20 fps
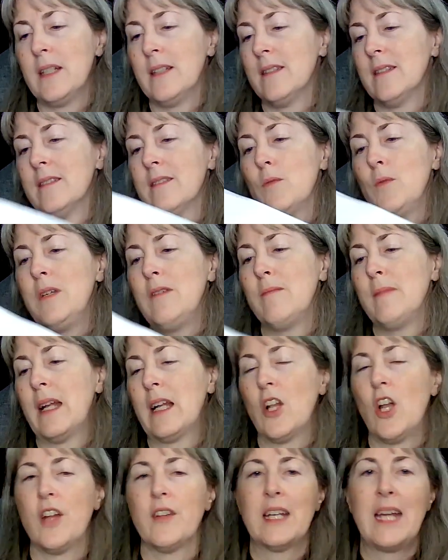and we've
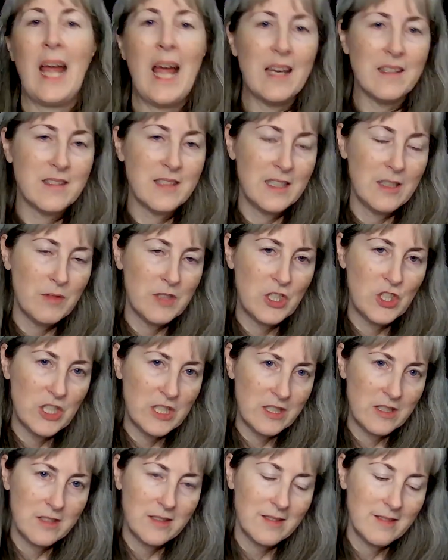met a lot of the cast, and it was
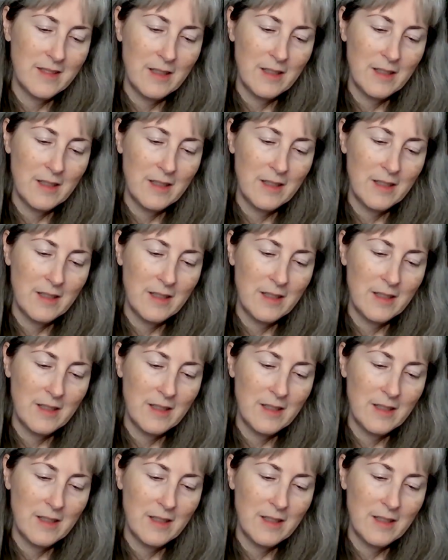just